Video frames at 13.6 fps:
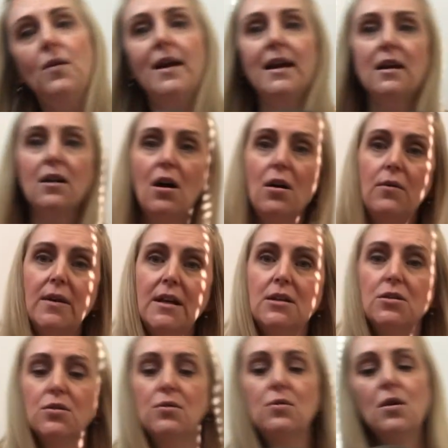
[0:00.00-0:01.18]
We're going
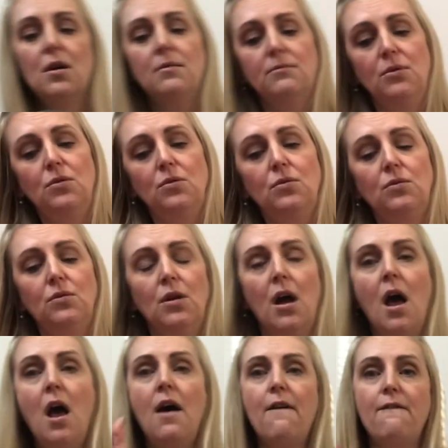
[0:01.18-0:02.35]
to the moon.
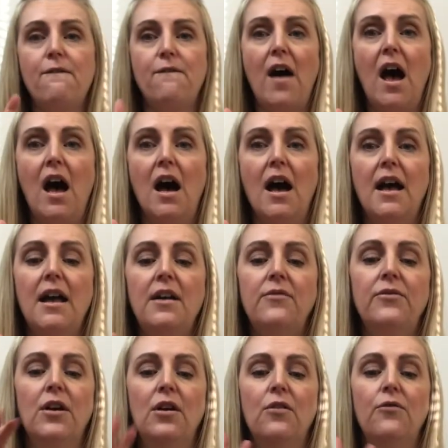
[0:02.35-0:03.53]
5,
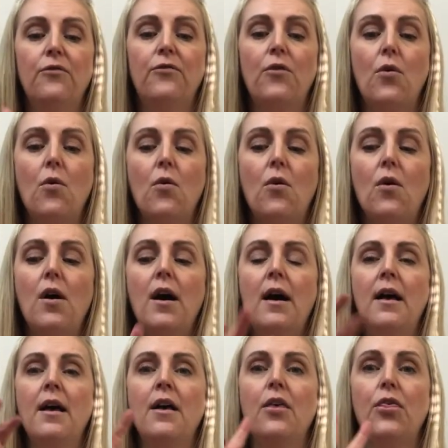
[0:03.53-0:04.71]
4,
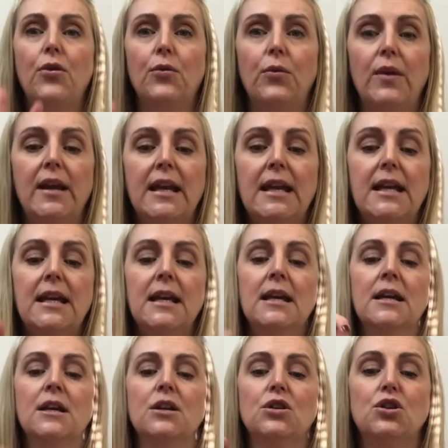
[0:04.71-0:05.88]
3,
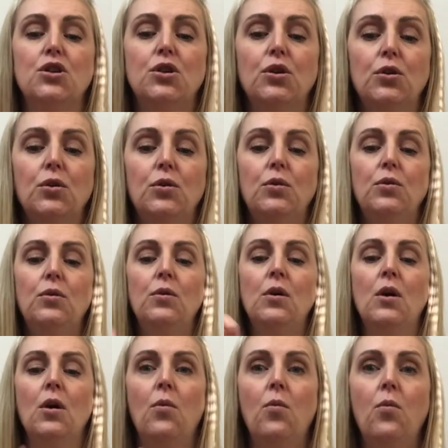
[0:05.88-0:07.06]
2,
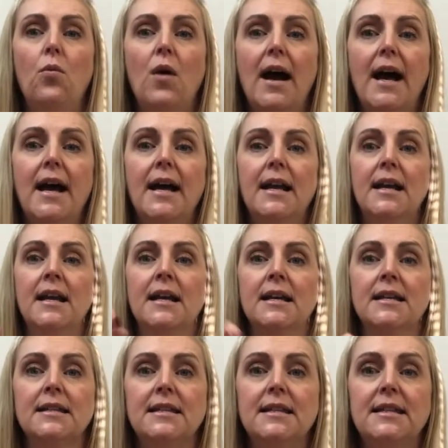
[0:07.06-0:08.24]
1,
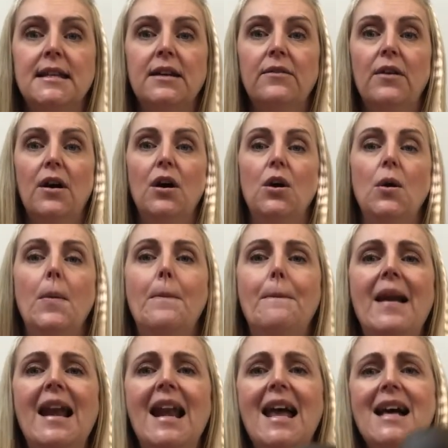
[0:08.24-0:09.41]
0,
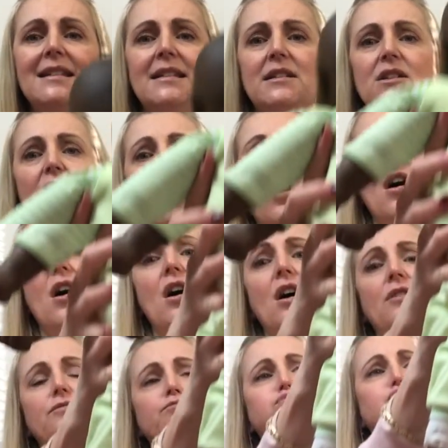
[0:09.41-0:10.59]
blast
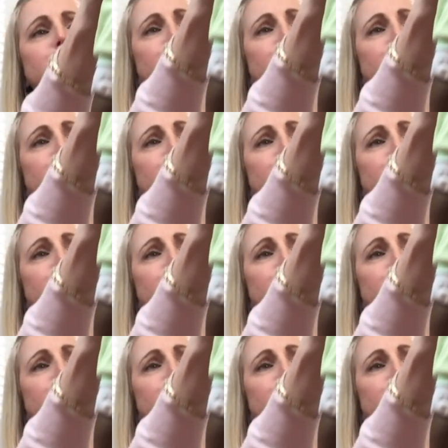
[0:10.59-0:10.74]
off.